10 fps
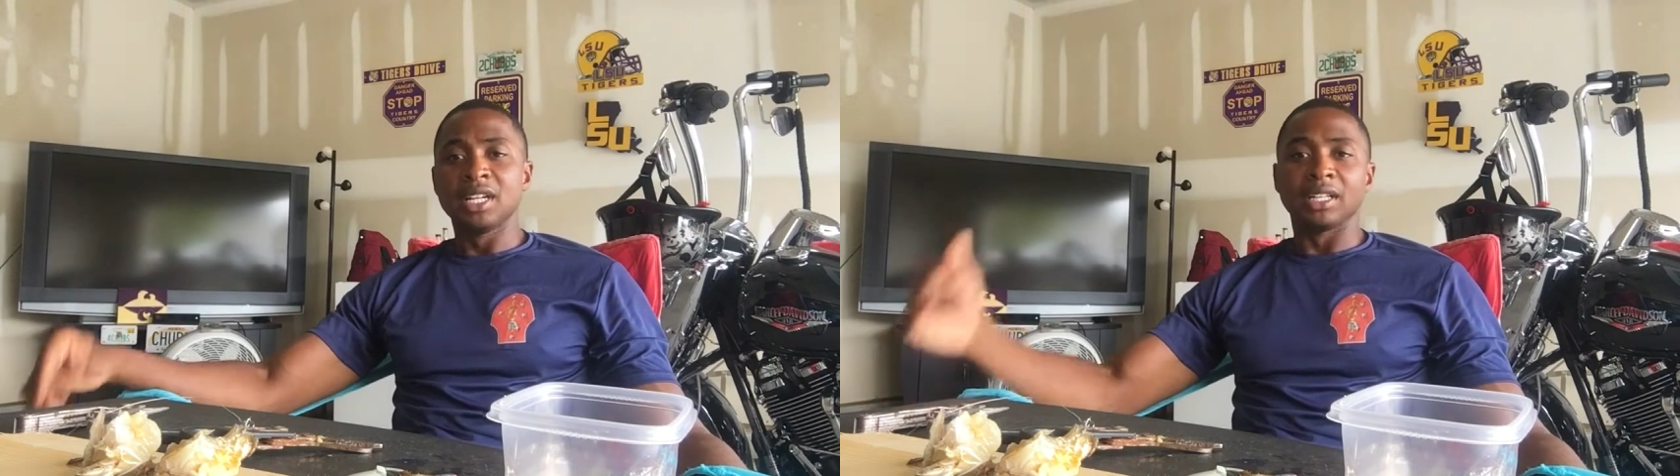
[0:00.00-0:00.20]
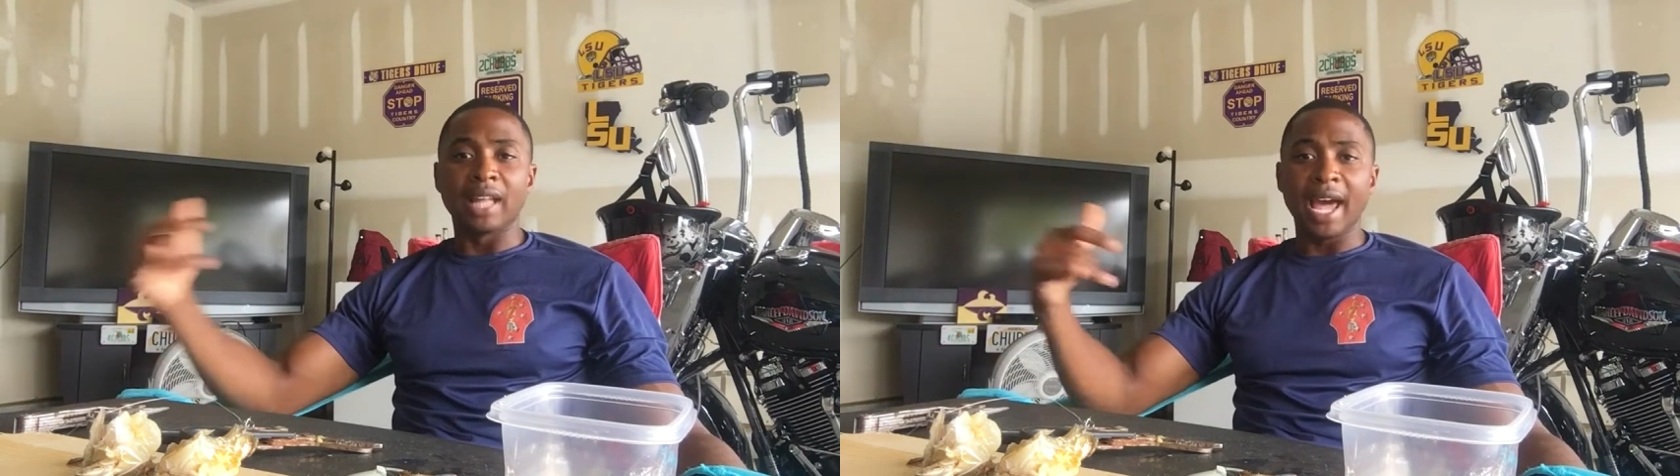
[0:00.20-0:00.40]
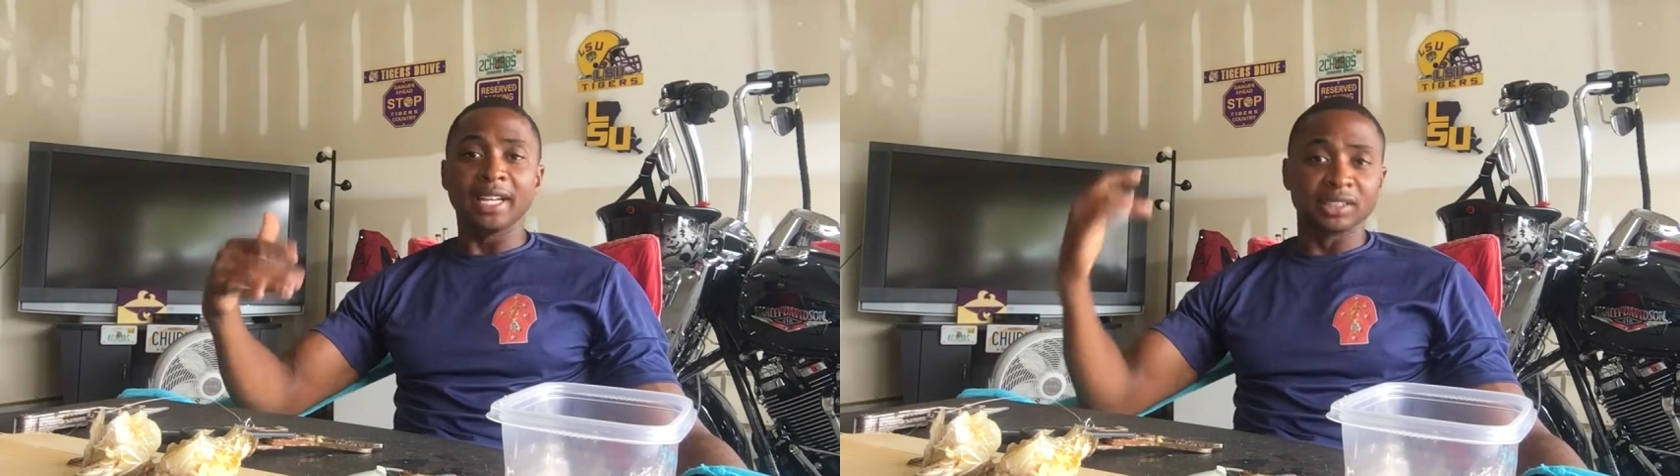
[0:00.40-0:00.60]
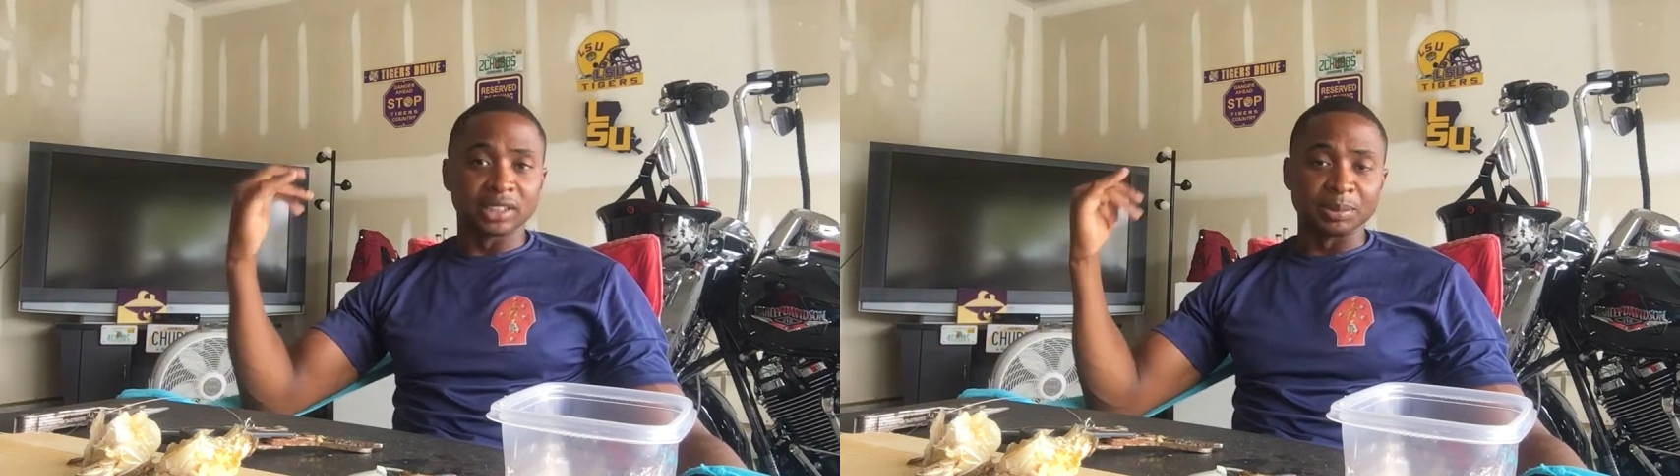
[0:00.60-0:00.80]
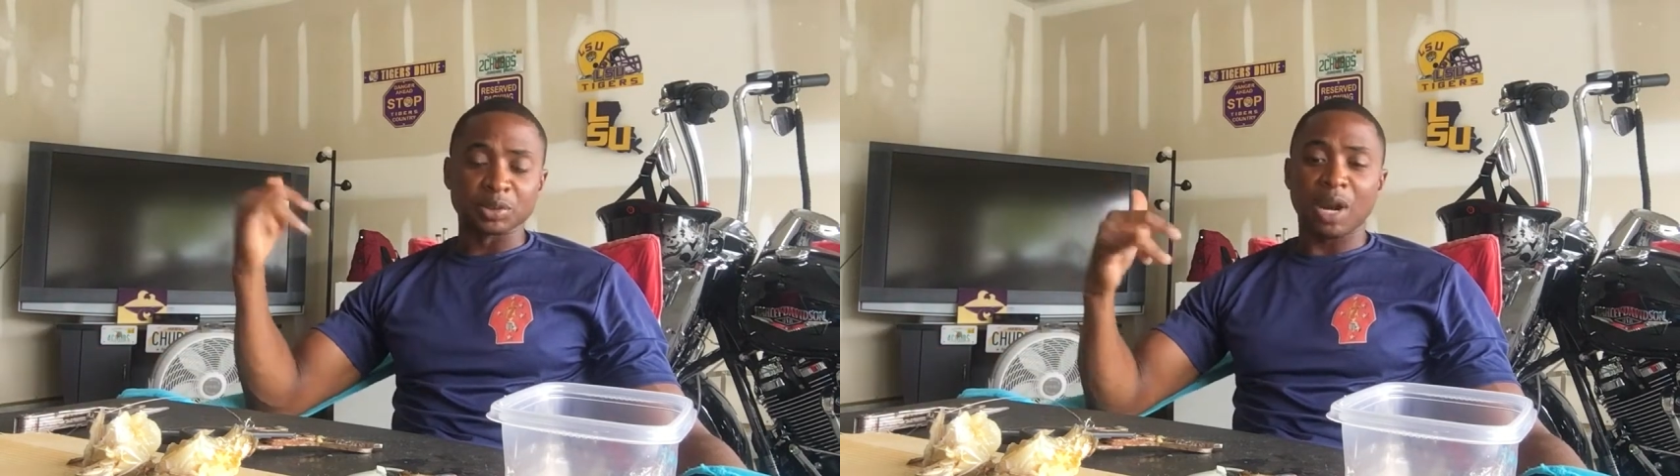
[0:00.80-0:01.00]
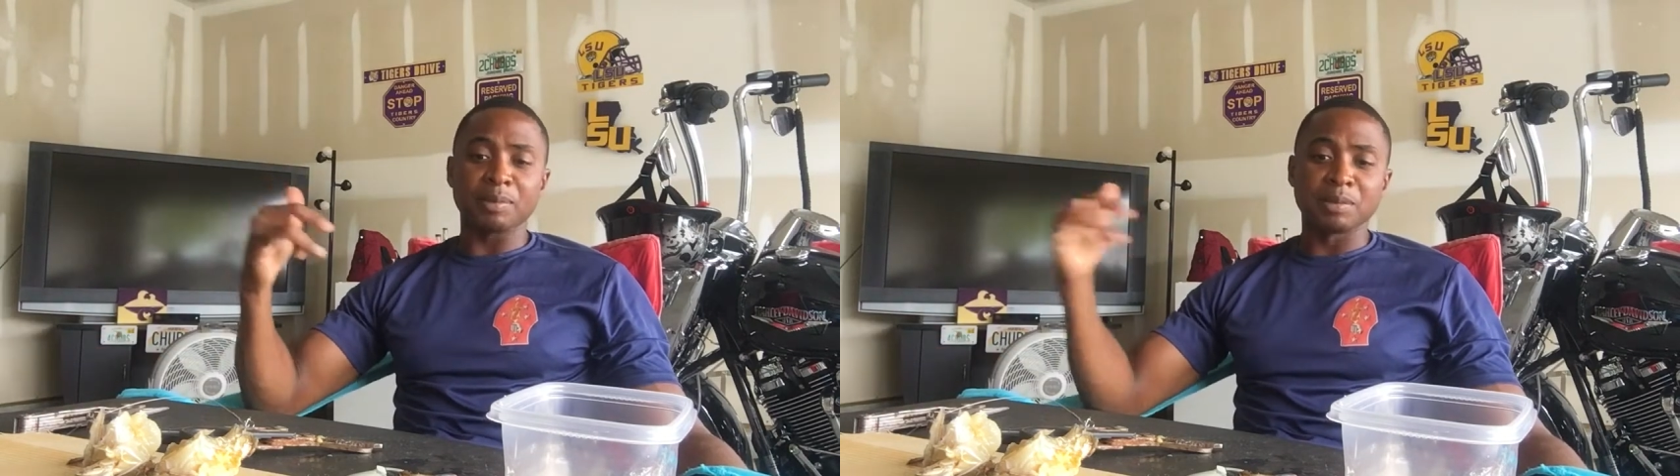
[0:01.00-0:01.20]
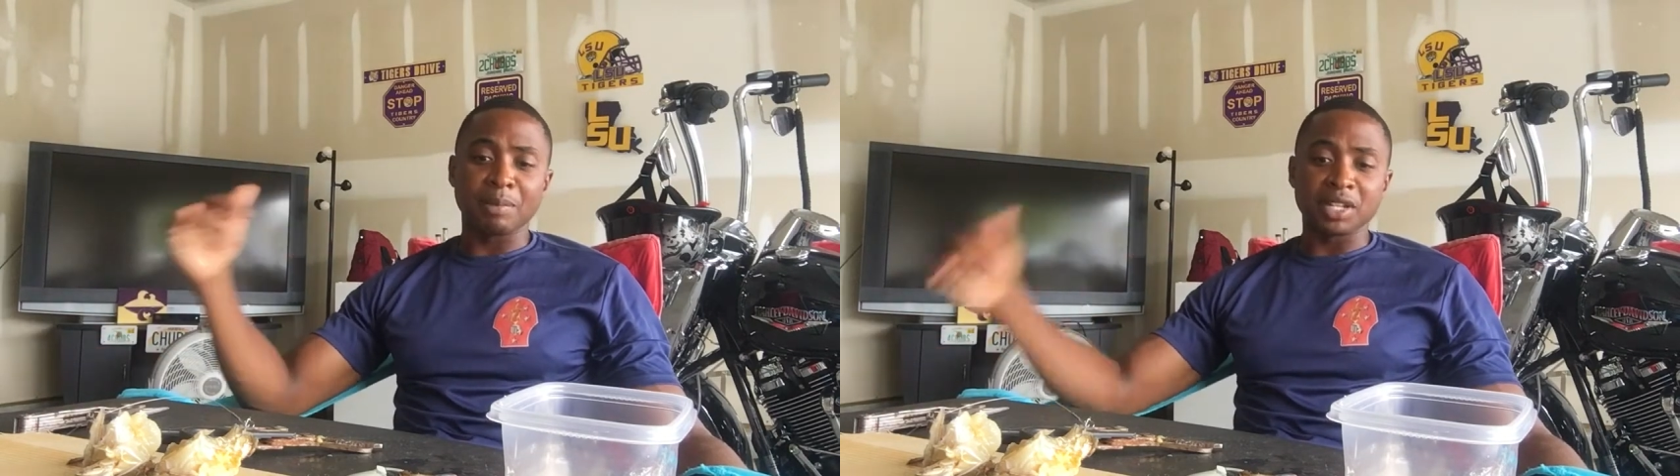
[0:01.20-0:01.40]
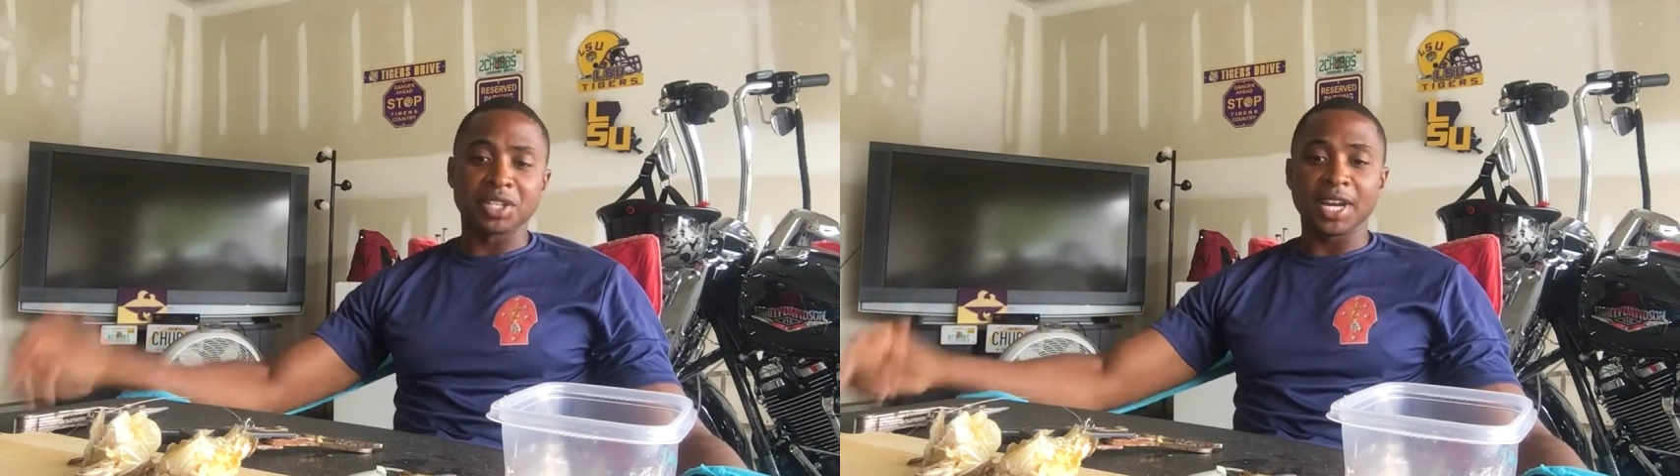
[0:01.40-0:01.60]
Like, subscribe to
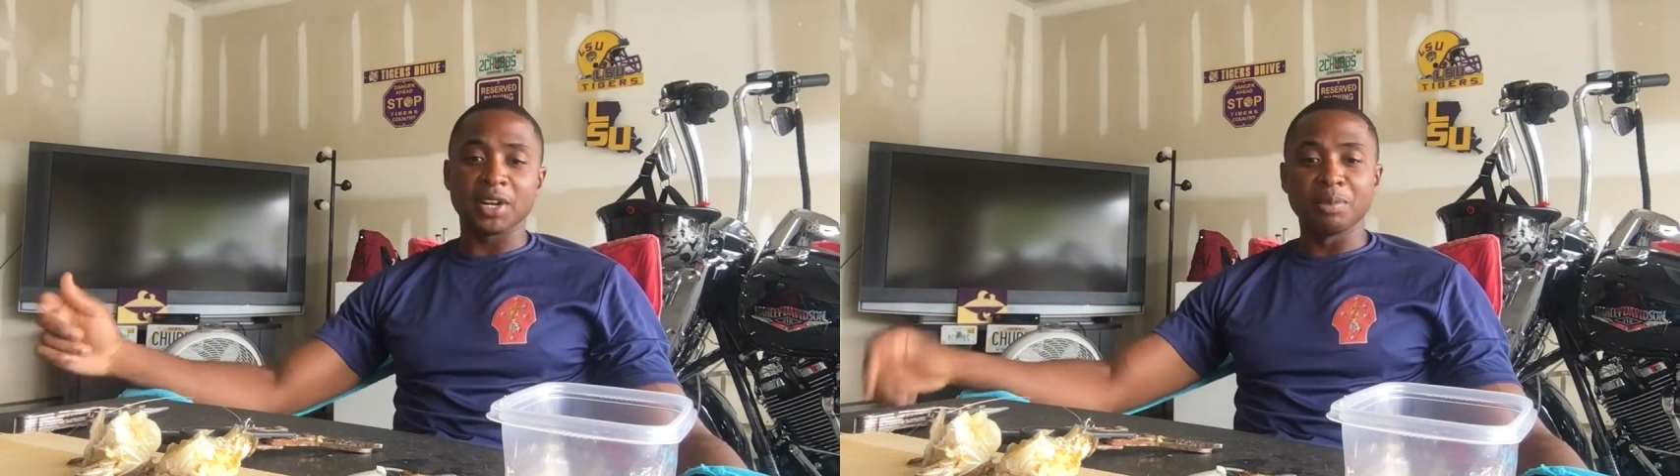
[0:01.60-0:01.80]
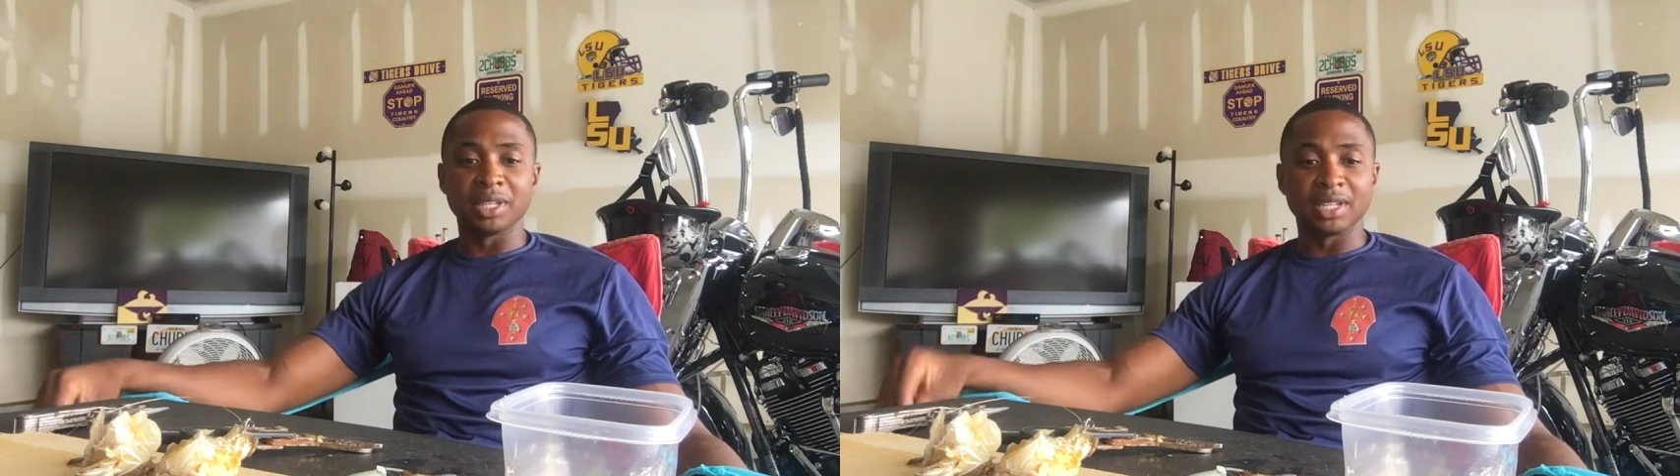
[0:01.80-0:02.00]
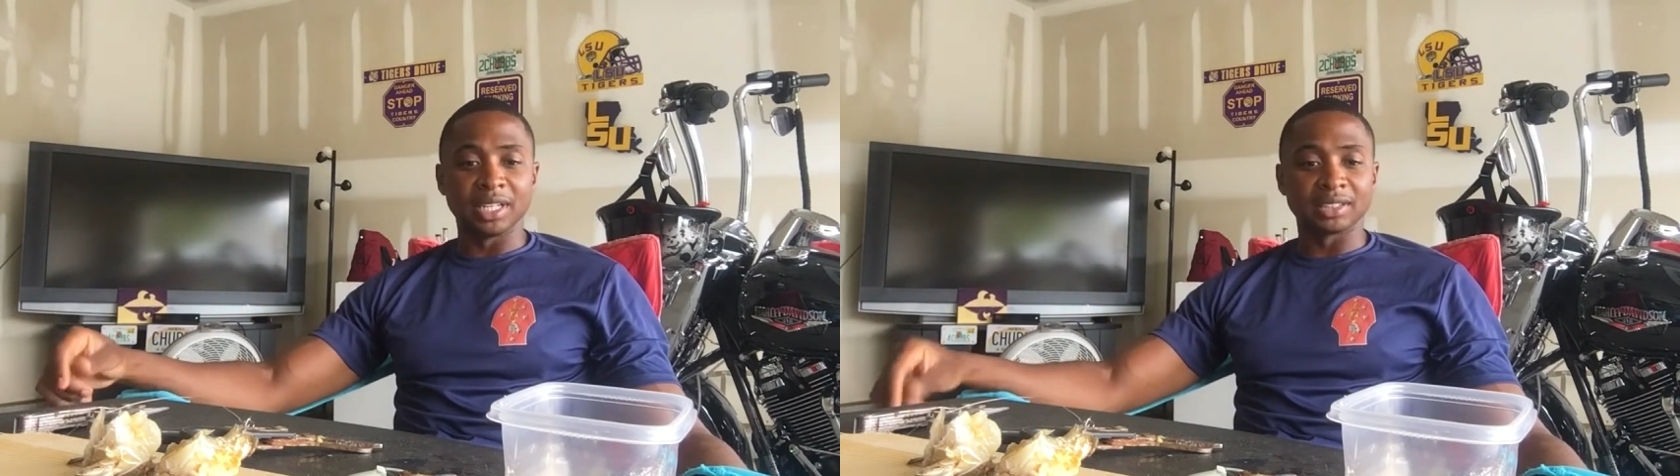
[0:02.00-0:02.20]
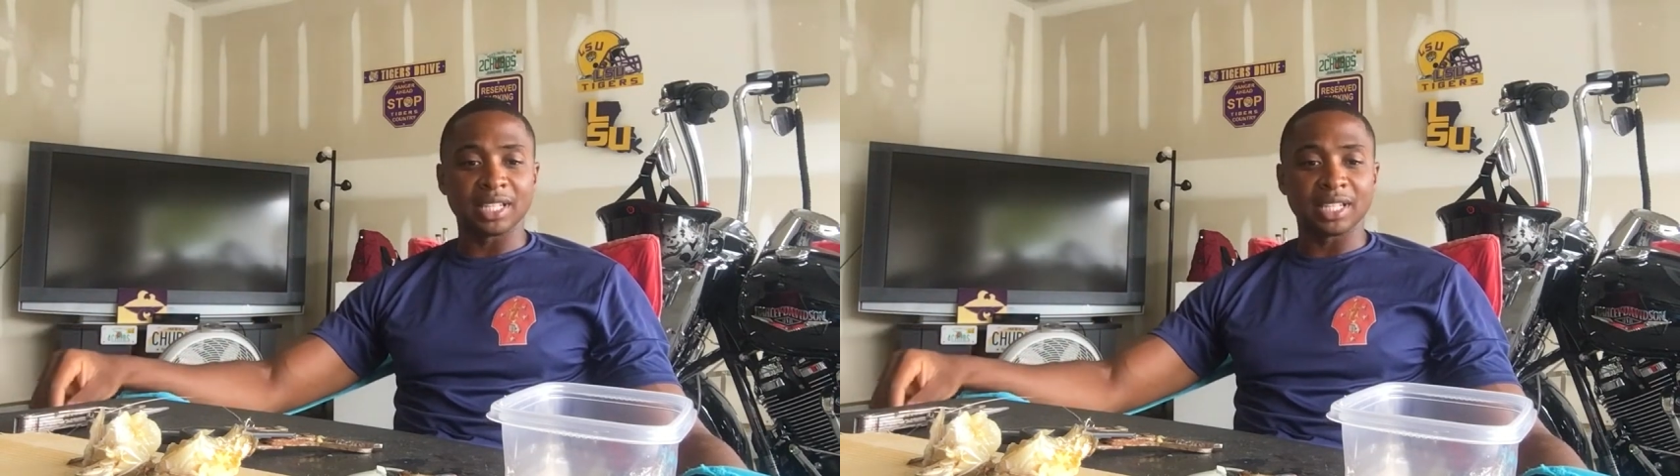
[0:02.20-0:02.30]
my channel because,